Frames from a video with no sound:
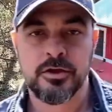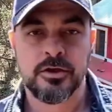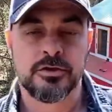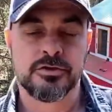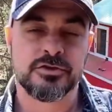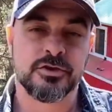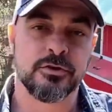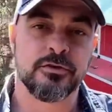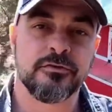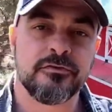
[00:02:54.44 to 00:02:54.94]

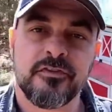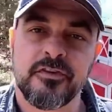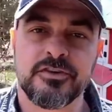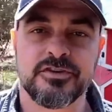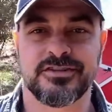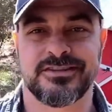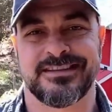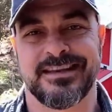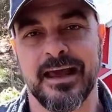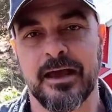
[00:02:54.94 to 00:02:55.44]
So the
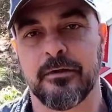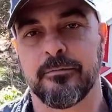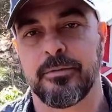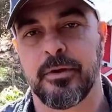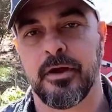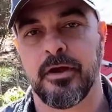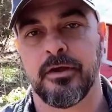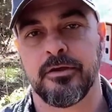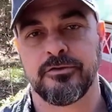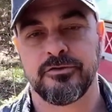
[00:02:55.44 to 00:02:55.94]
first step
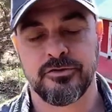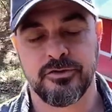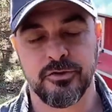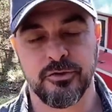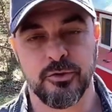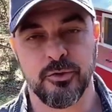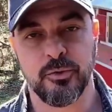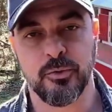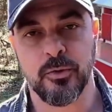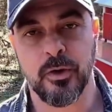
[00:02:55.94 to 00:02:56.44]

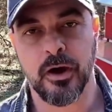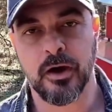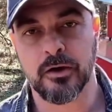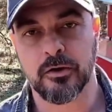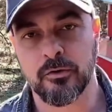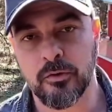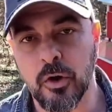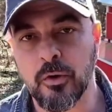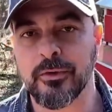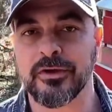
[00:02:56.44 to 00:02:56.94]
to
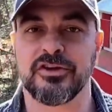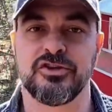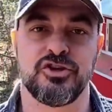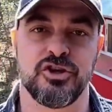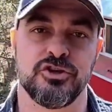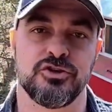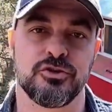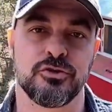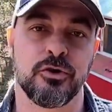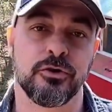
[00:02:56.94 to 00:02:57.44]
growing
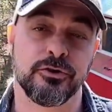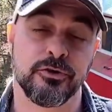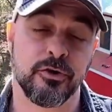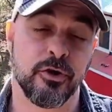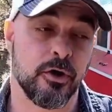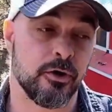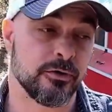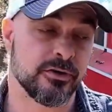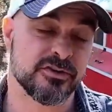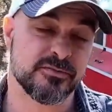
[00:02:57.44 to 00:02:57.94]
ginger on your own,